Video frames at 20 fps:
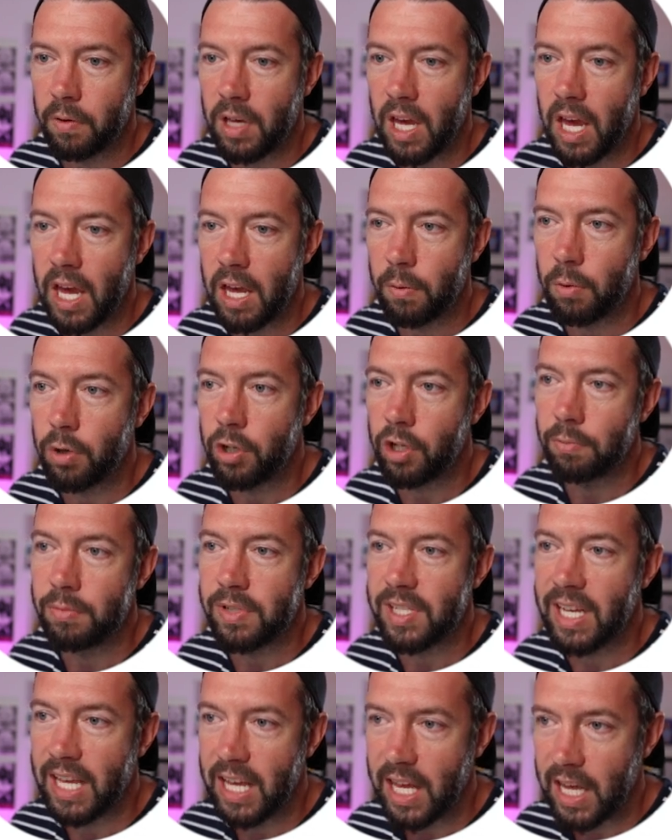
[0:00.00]
okay, will
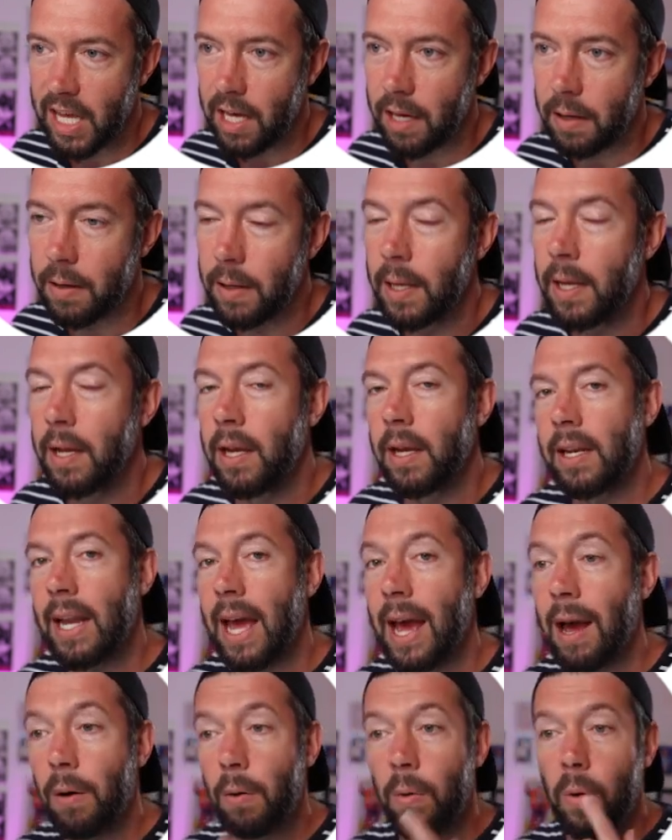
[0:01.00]
come to here.
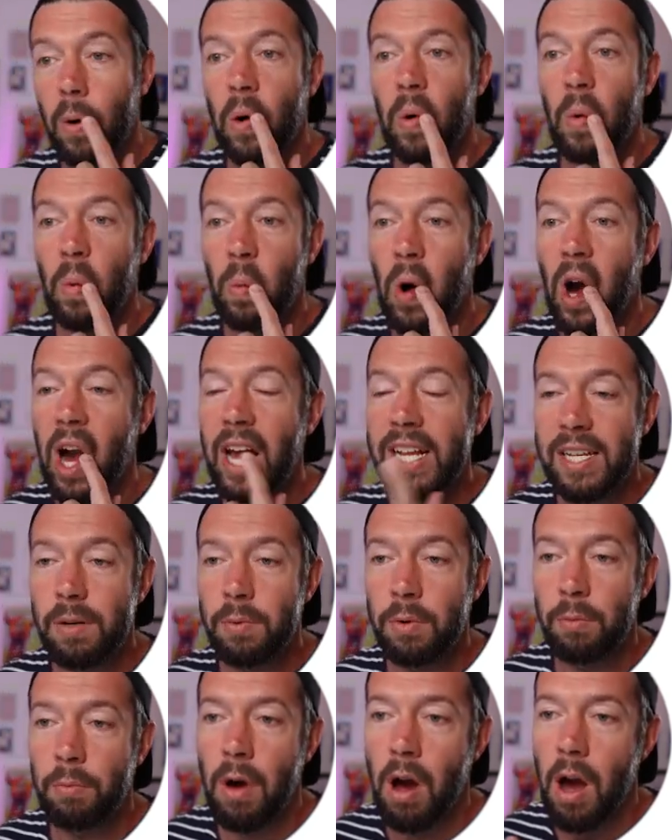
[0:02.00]
Now what I
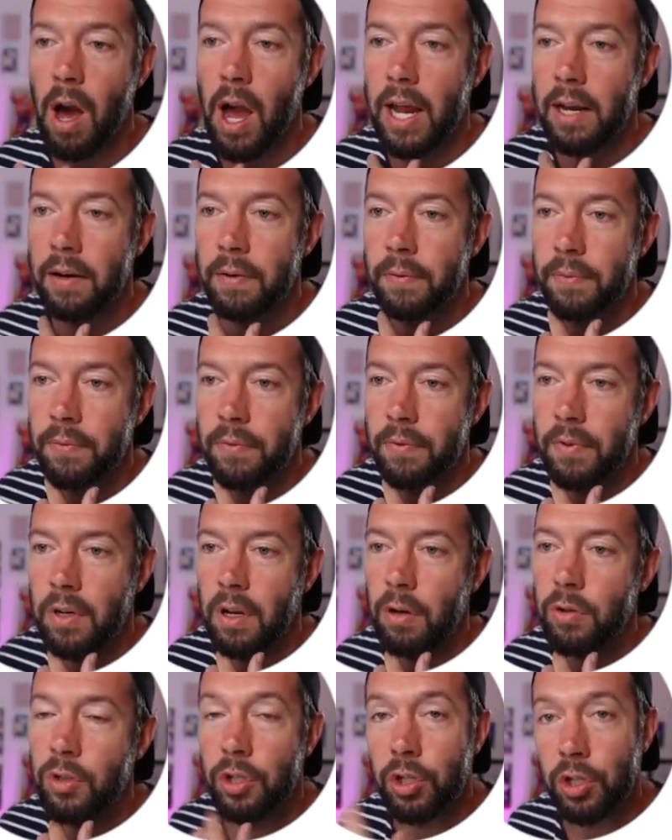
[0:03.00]
did with mine,
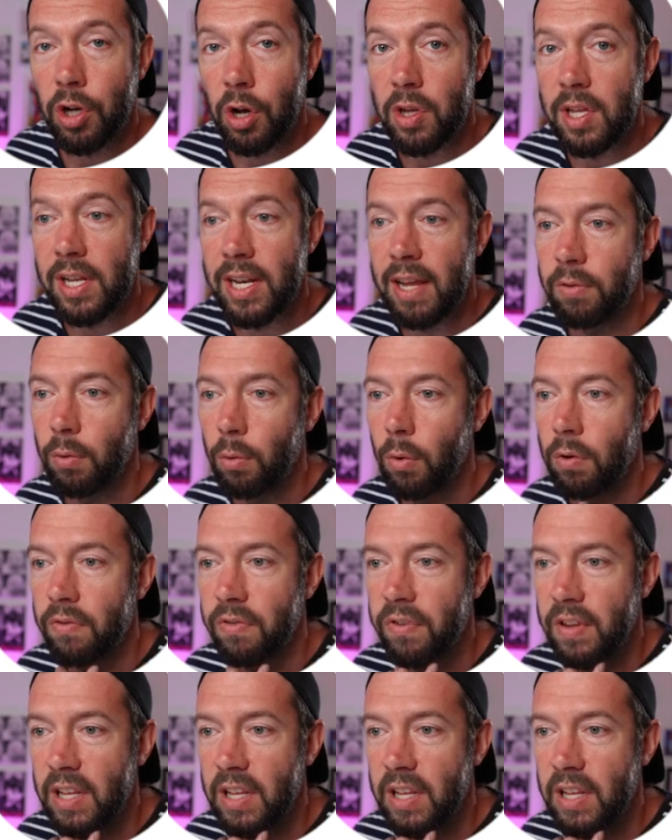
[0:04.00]
and I'll just show you the level 1